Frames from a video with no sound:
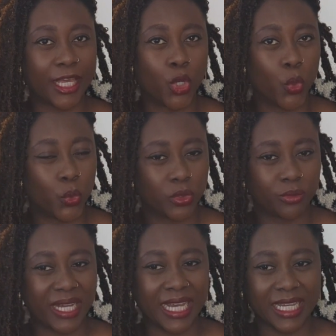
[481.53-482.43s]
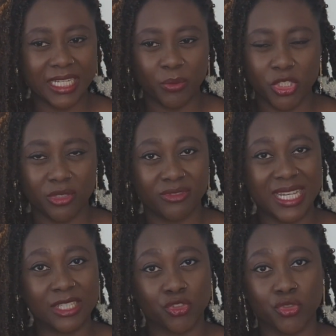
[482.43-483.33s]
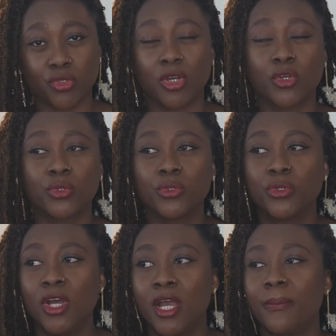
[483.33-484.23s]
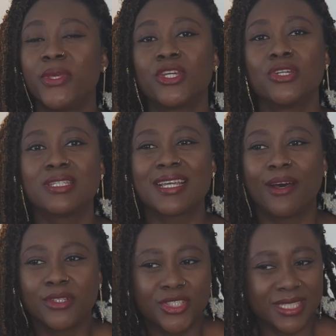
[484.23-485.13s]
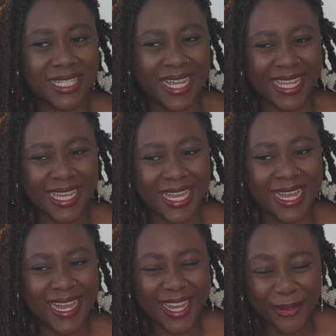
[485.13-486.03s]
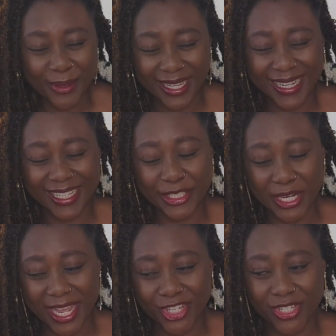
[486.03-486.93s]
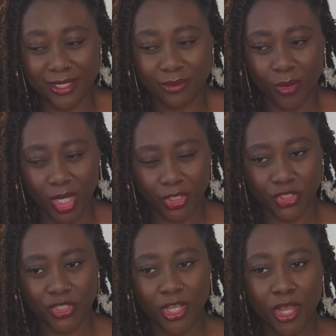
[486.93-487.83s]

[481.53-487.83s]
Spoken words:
hold back and a bit of that struggle because I was just like, how can I charge this much?